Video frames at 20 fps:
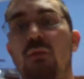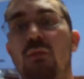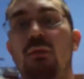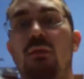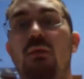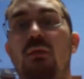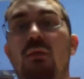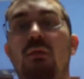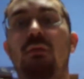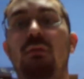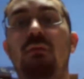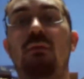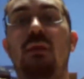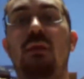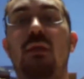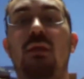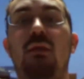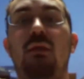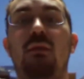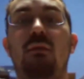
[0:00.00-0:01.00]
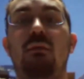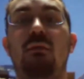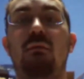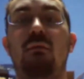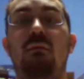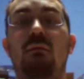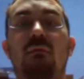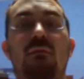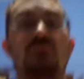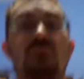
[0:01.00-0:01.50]

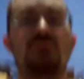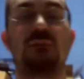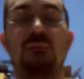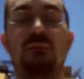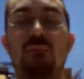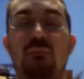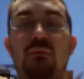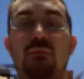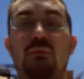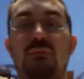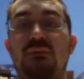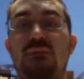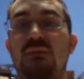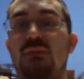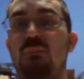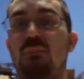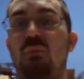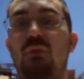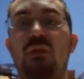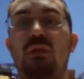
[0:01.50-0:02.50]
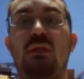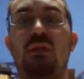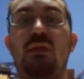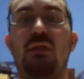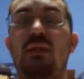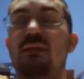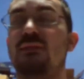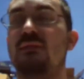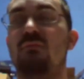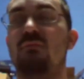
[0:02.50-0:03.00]
and this, 6.9,
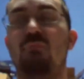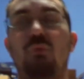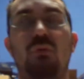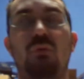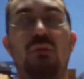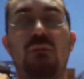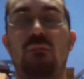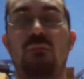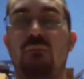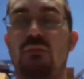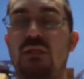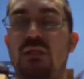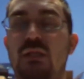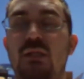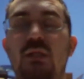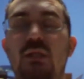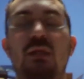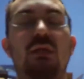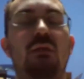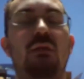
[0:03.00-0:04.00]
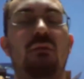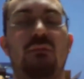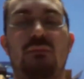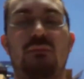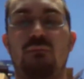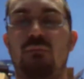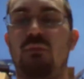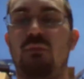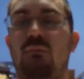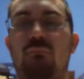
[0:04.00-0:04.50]
7.3,
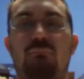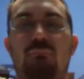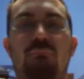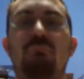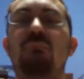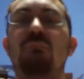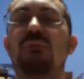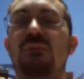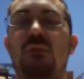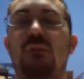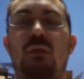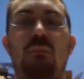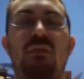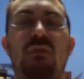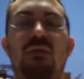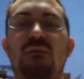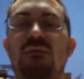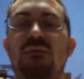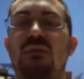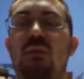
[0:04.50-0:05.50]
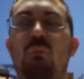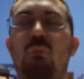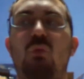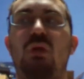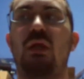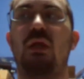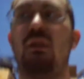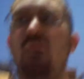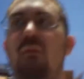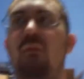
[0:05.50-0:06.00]
they'll start about the same
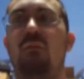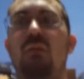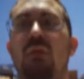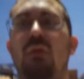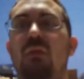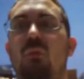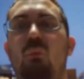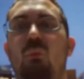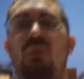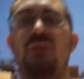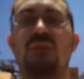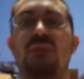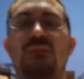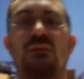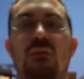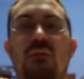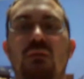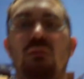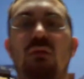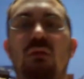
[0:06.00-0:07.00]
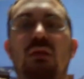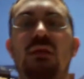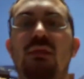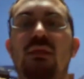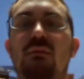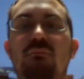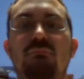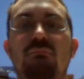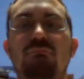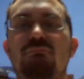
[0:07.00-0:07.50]
way. The wait to start
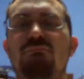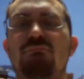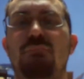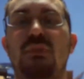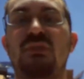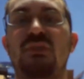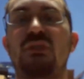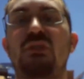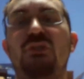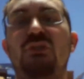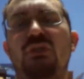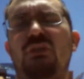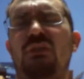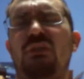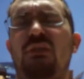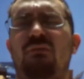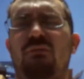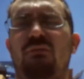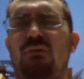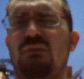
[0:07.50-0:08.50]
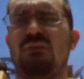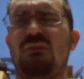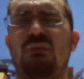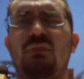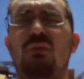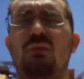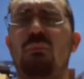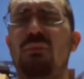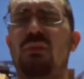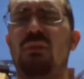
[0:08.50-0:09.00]
light position differs a
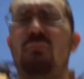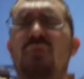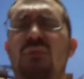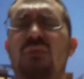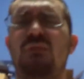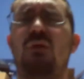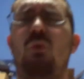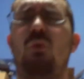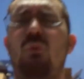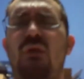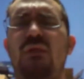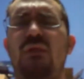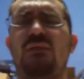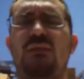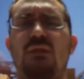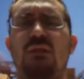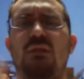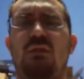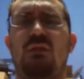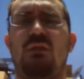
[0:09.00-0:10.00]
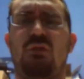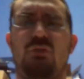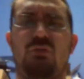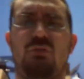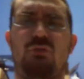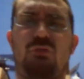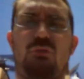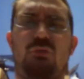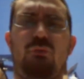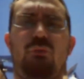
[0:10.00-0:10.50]
little bit, but it's always
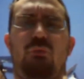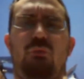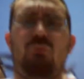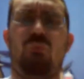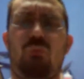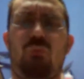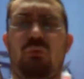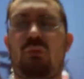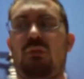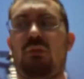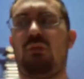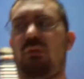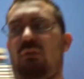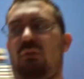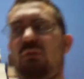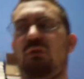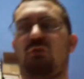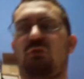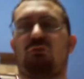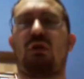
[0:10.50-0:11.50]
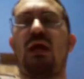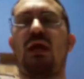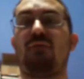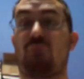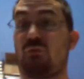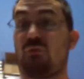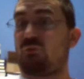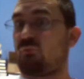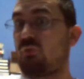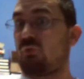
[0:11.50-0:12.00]
to the
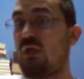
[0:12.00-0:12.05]
driver's